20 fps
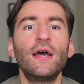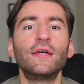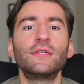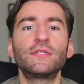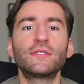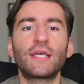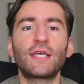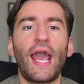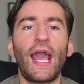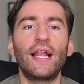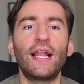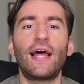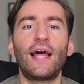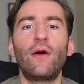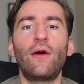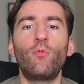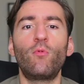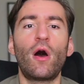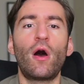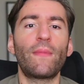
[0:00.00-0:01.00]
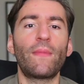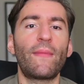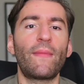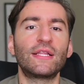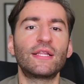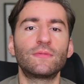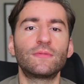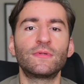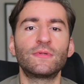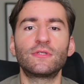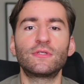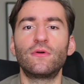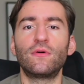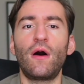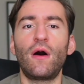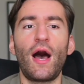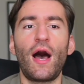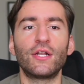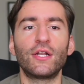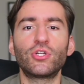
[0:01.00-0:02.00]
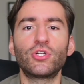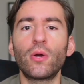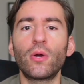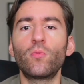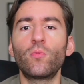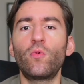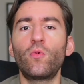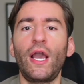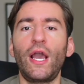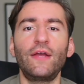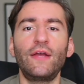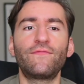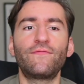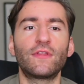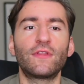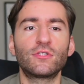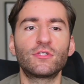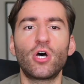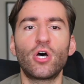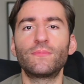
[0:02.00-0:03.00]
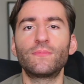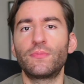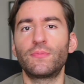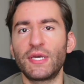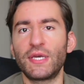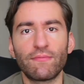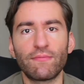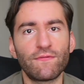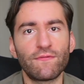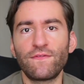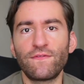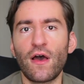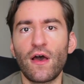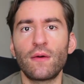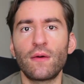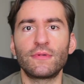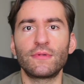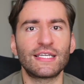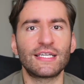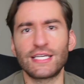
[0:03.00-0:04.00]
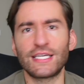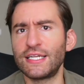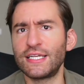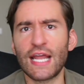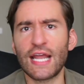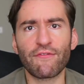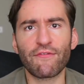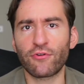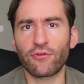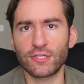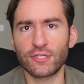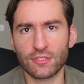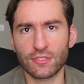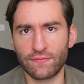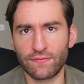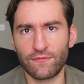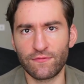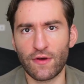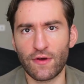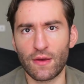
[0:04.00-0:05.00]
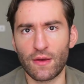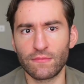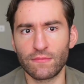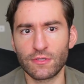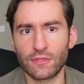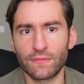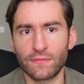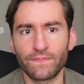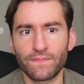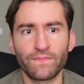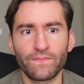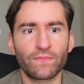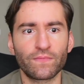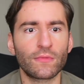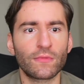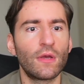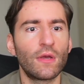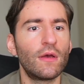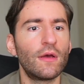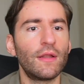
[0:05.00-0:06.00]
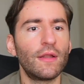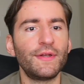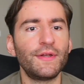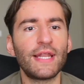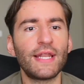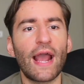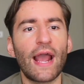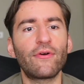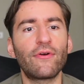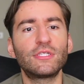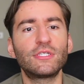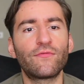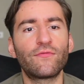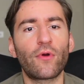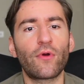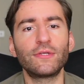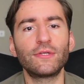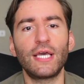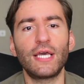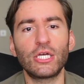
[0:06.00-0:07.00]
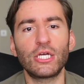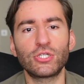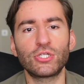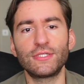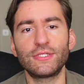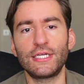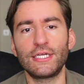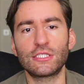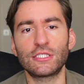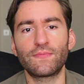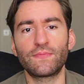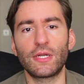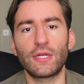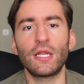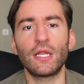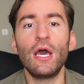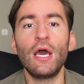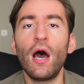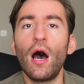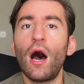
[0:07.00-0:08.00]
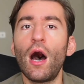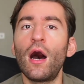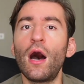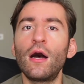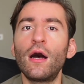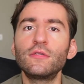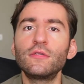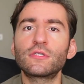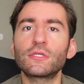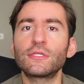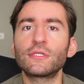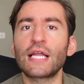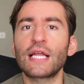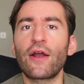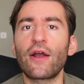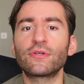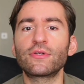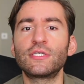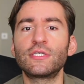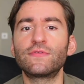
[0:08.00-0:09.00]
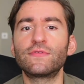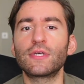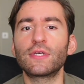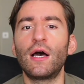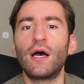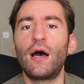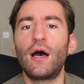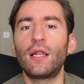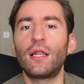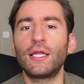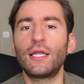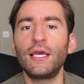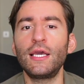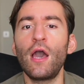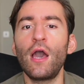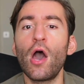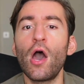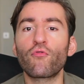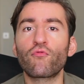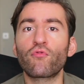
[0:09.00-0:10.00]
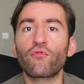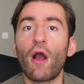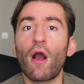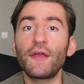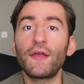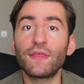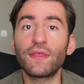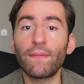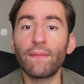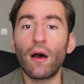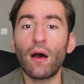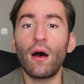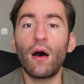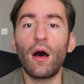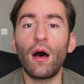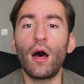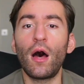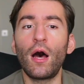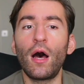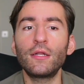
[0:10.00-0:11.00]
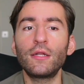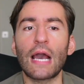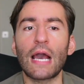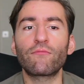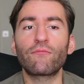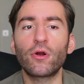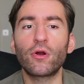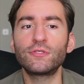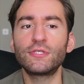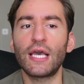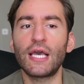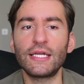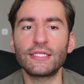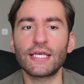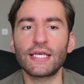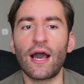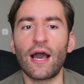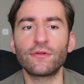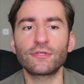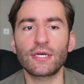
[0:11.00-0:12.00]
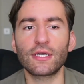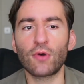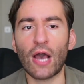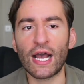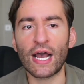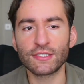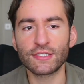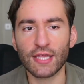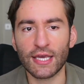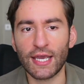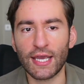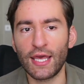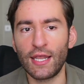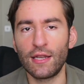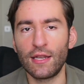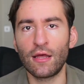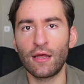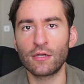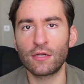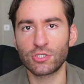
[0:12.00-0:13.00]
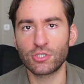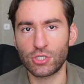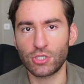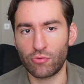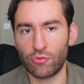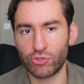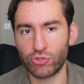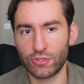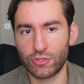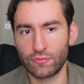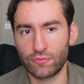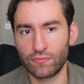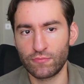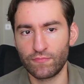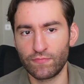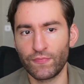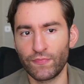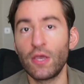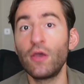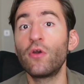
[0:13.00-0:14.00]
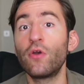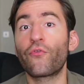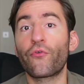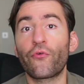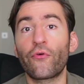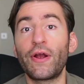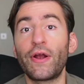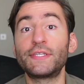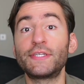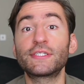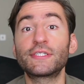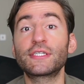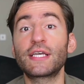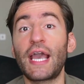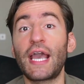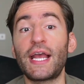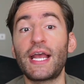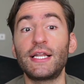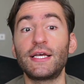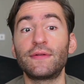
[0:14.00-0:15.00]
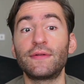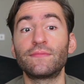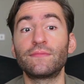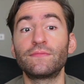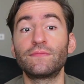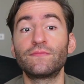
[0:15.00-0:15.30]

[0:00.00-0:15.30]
Scale out while momentum is still high. Don't wait for the top to be confirmed, as it never is confirmed. Narrative rotation discipline. Hunt narratives early, ride them hard, and rotate out as they hit large adoption. Risk scaling.